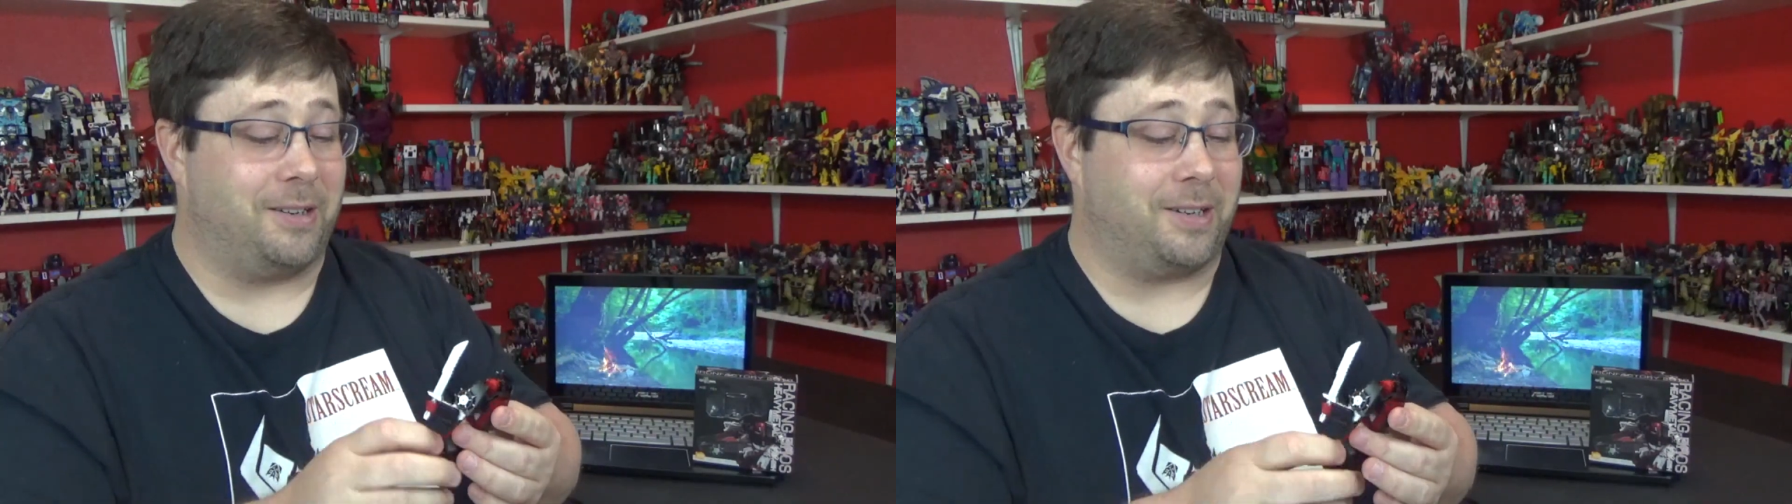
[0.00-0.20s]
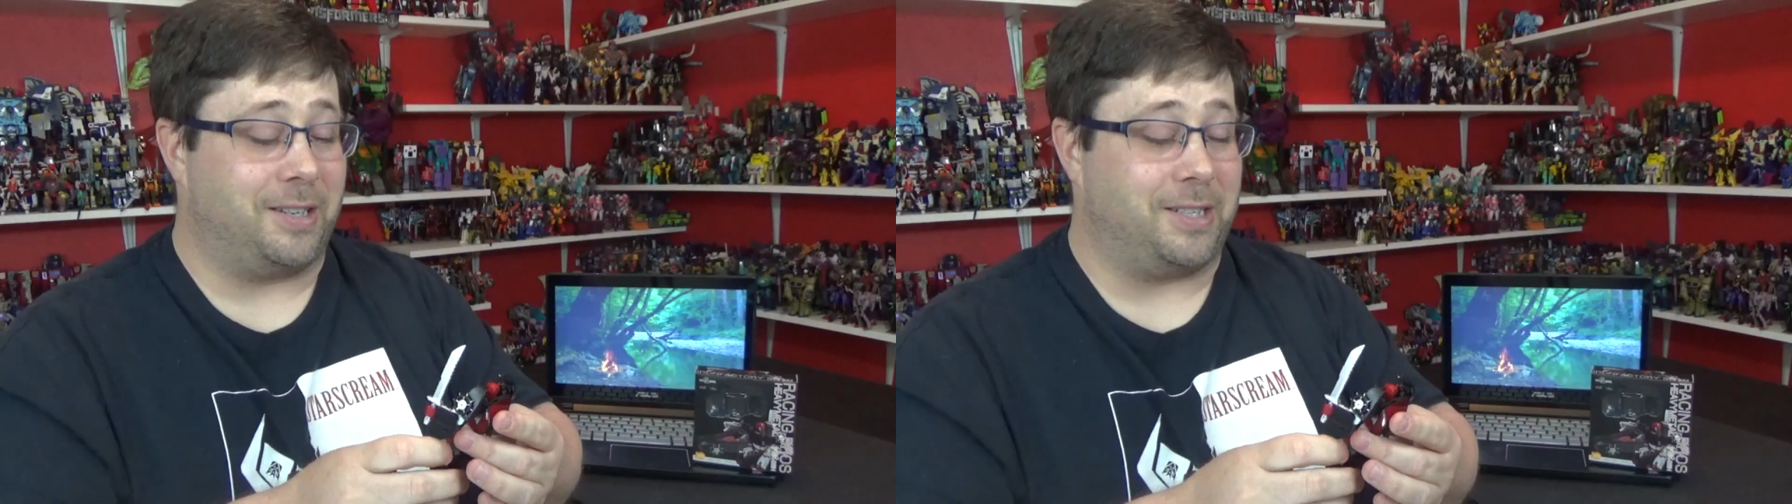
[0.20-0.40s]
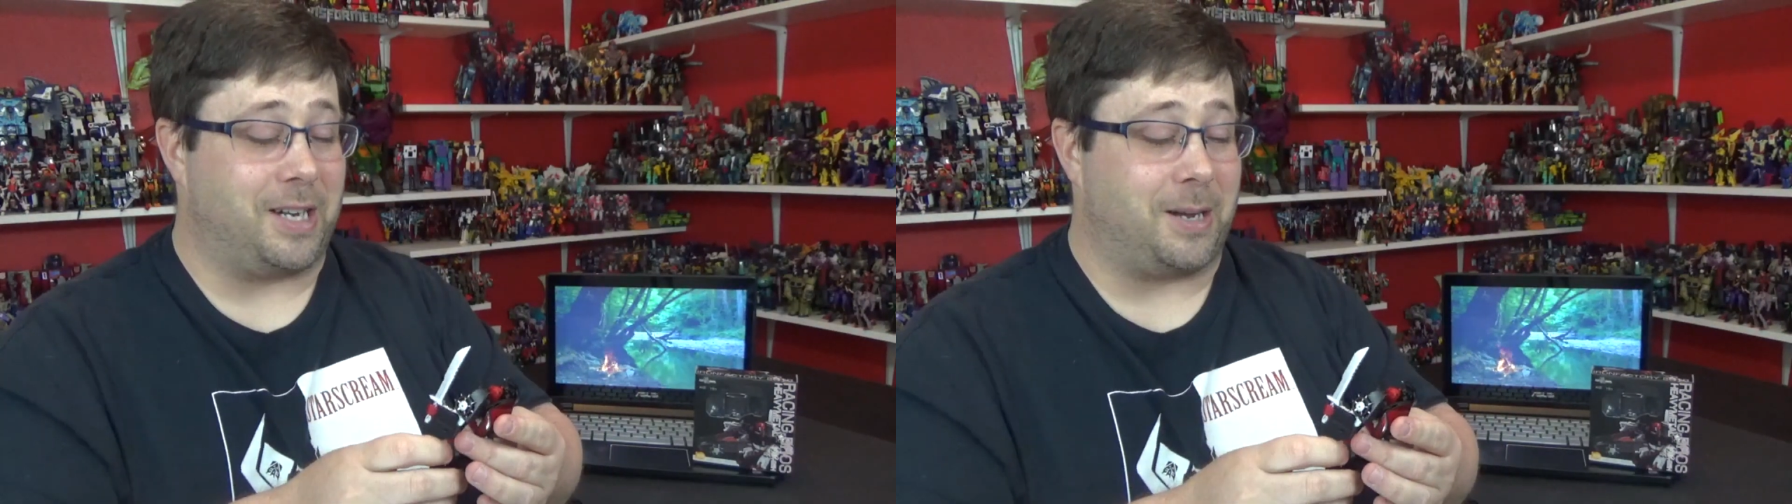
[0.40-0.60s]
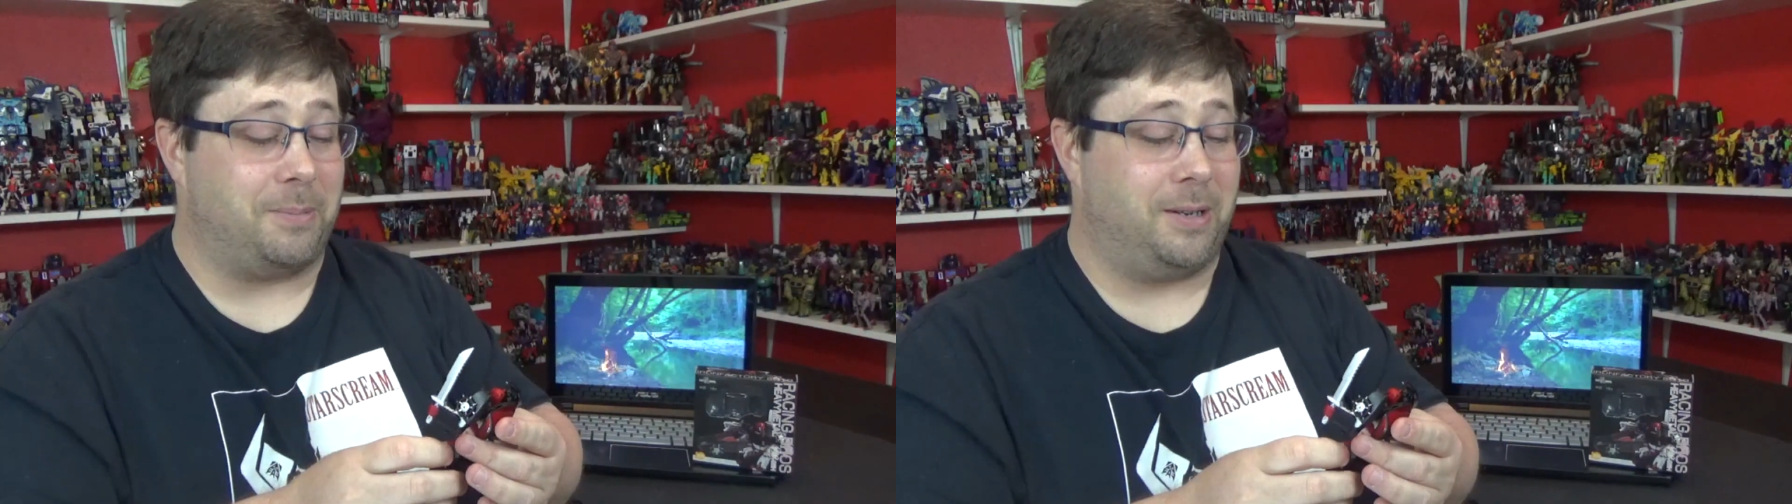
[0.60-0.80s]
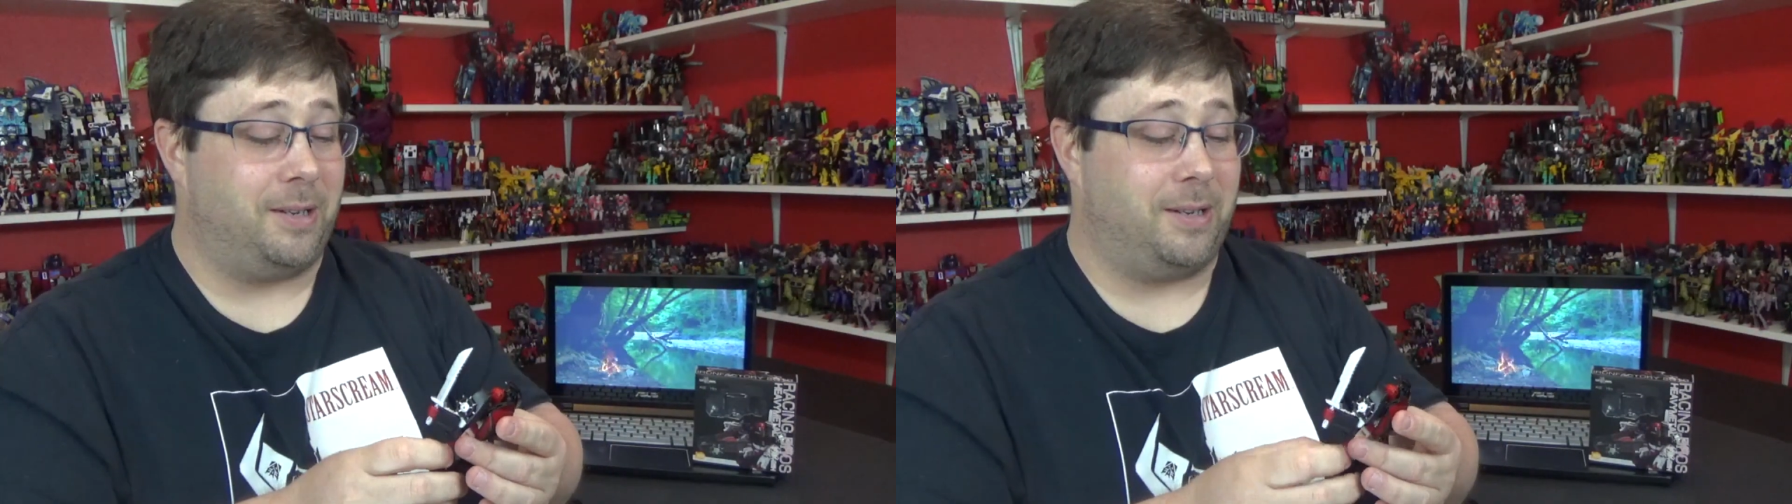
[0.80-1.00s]
Good job.
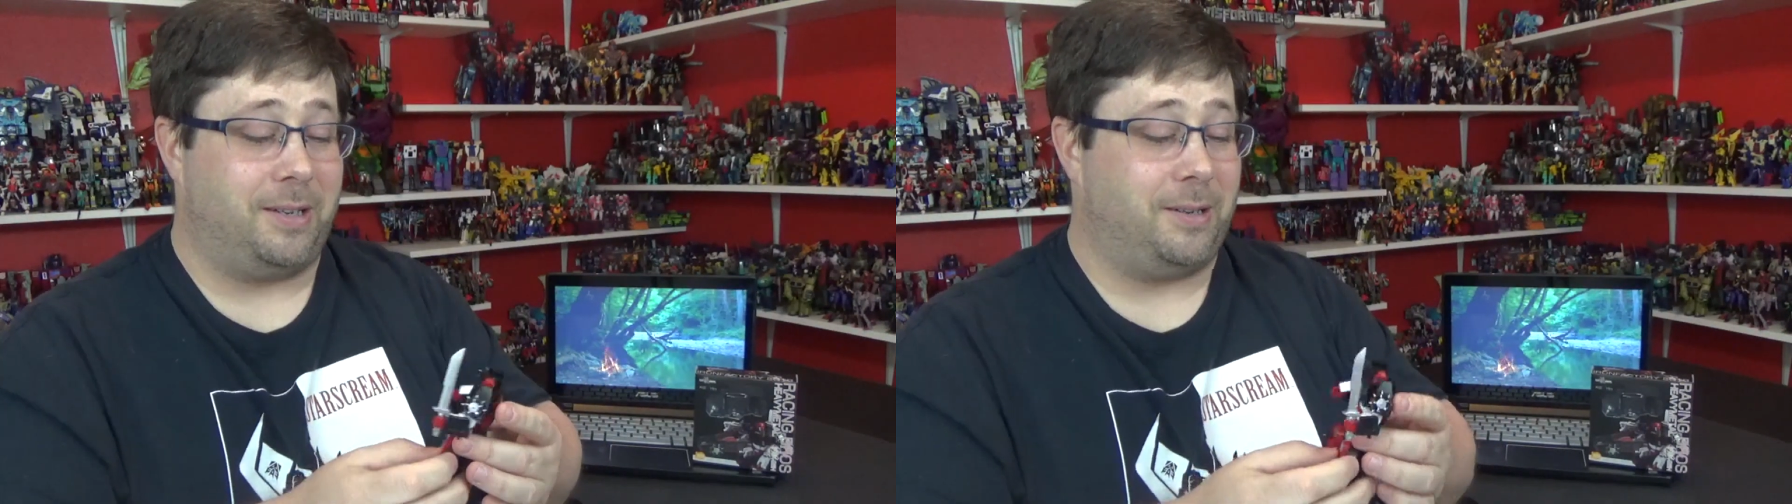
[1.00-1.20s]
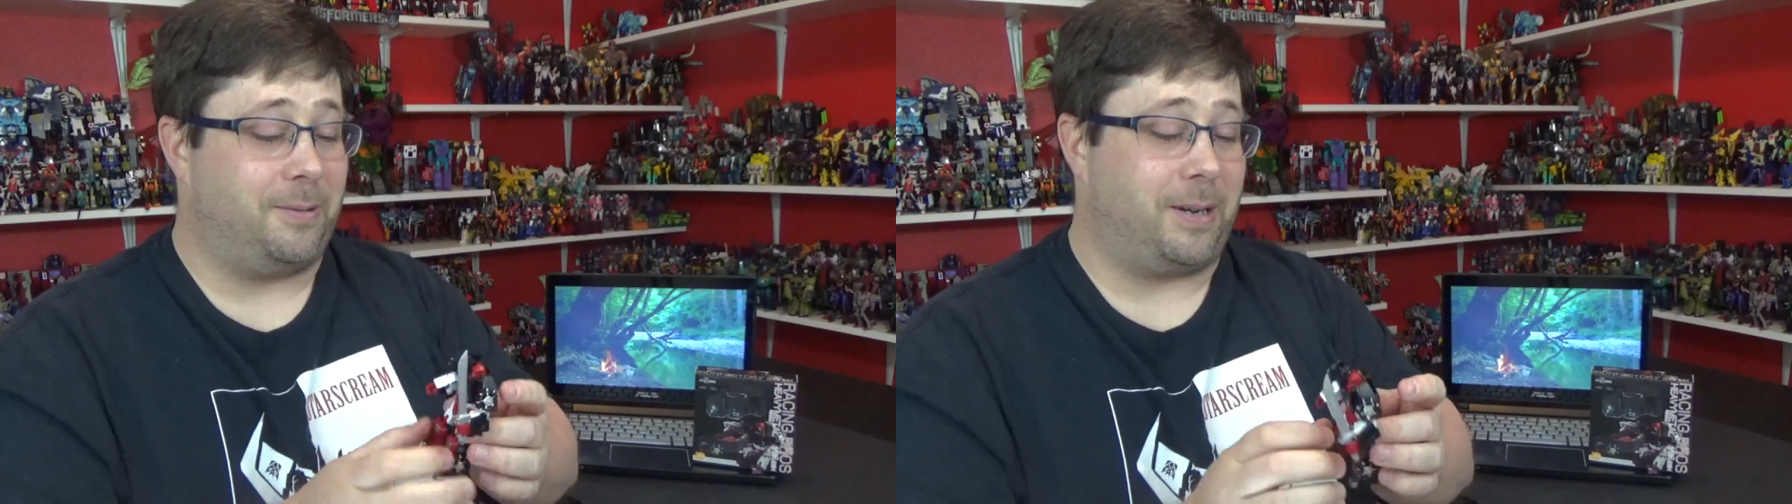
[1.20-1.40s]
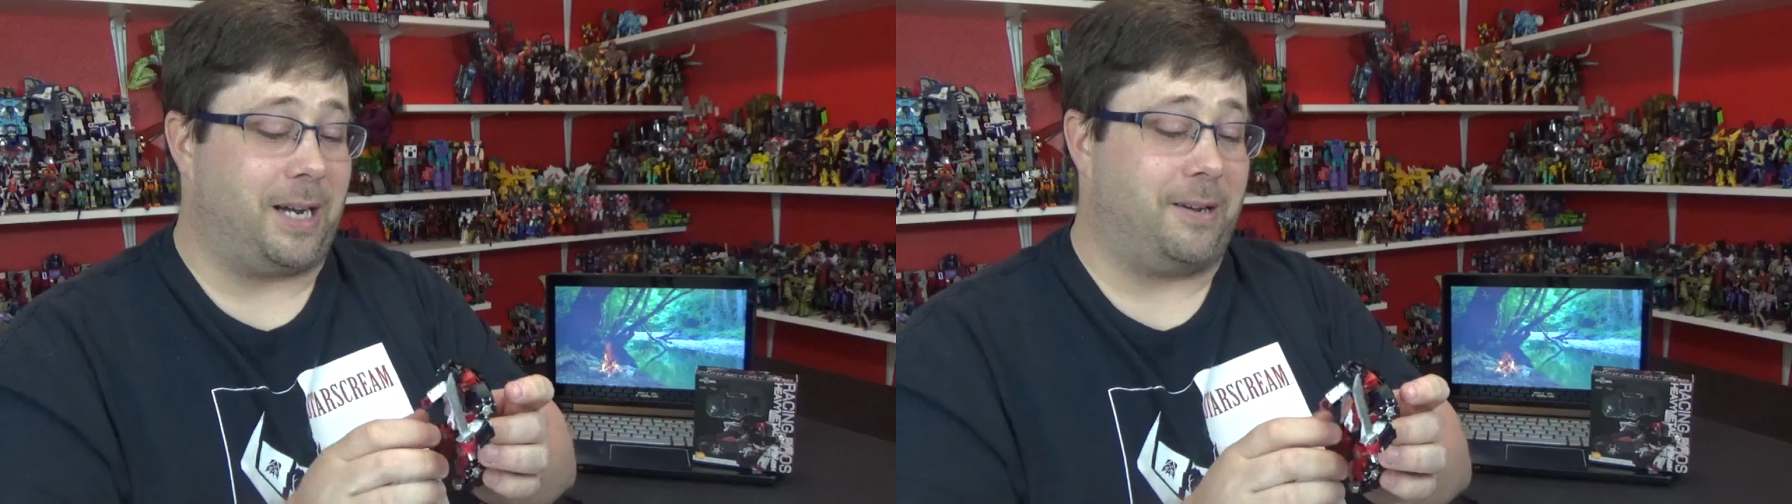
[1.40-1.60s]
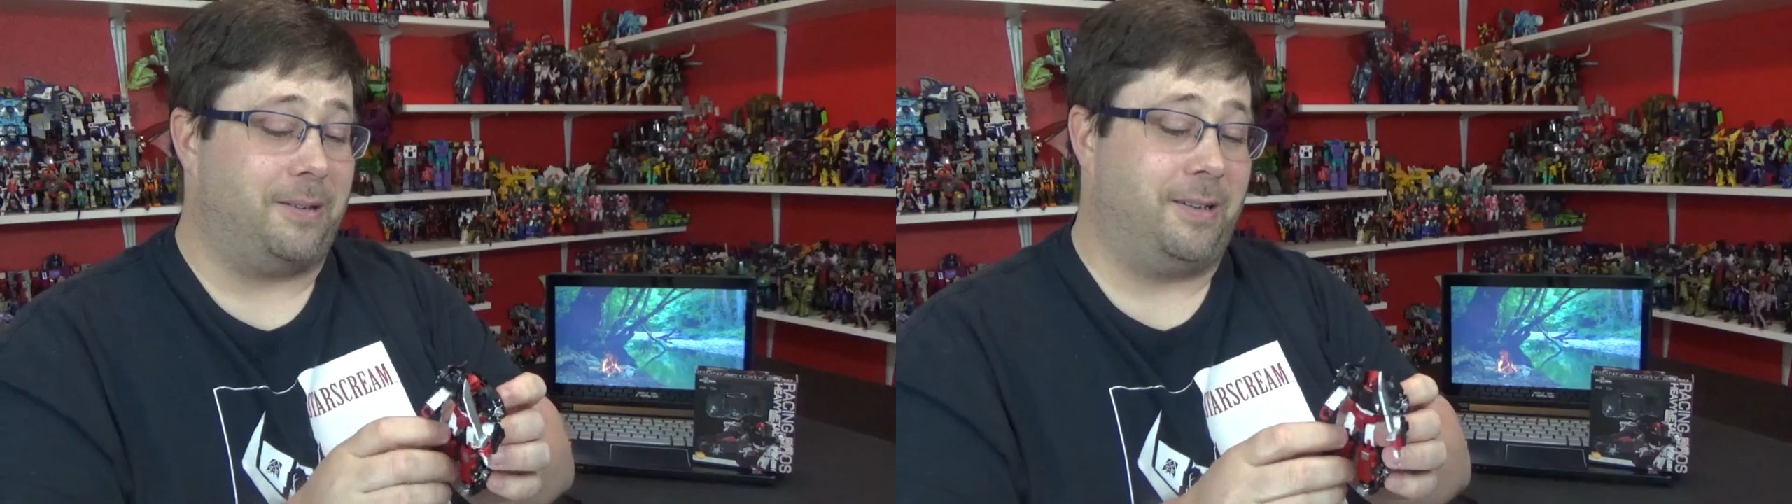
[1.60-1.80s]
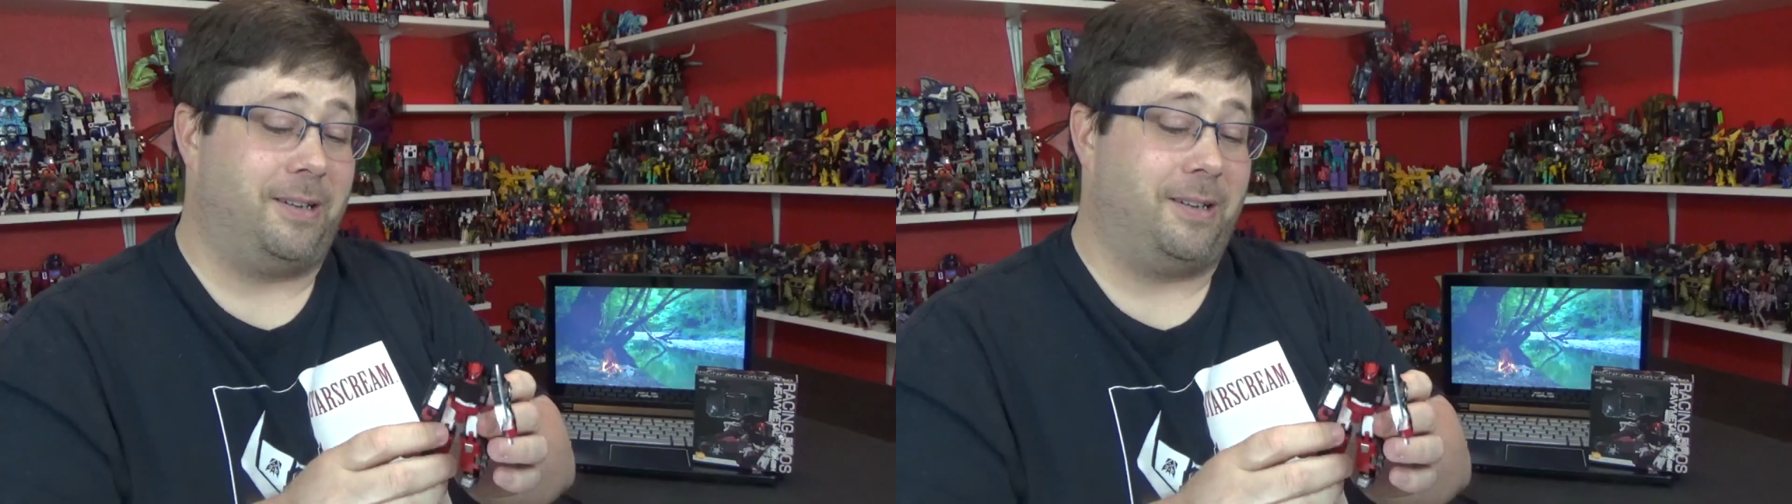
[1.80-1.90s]
Wow.